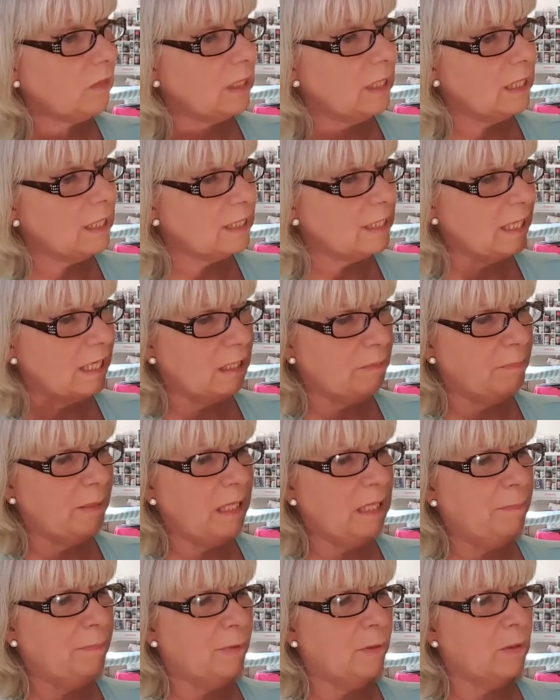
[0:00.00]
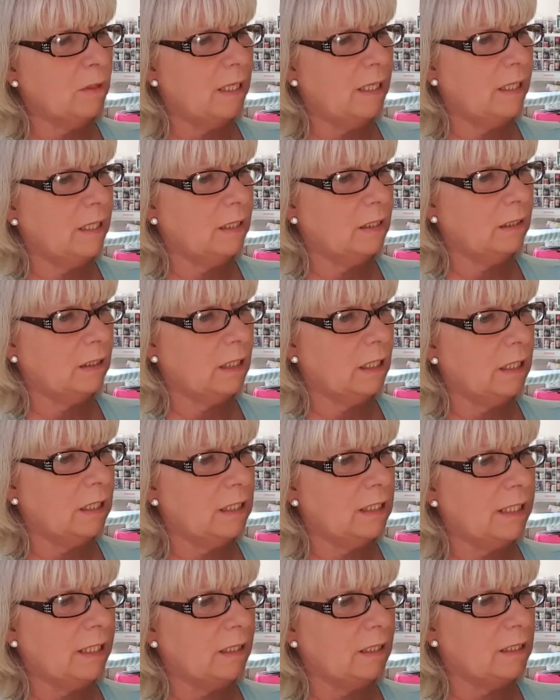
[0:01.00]
I take paper and cut
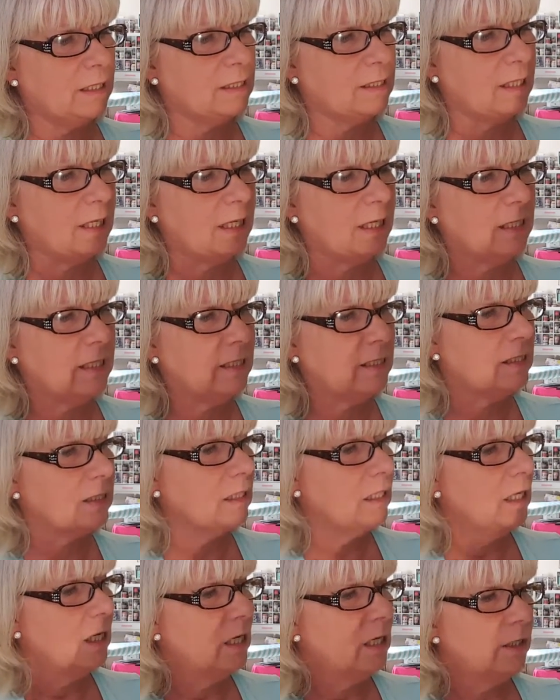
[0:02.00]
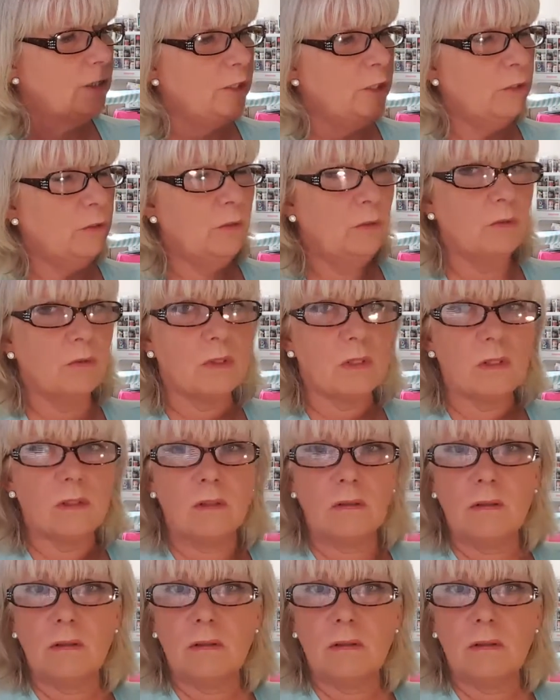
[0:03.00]
it down to size, use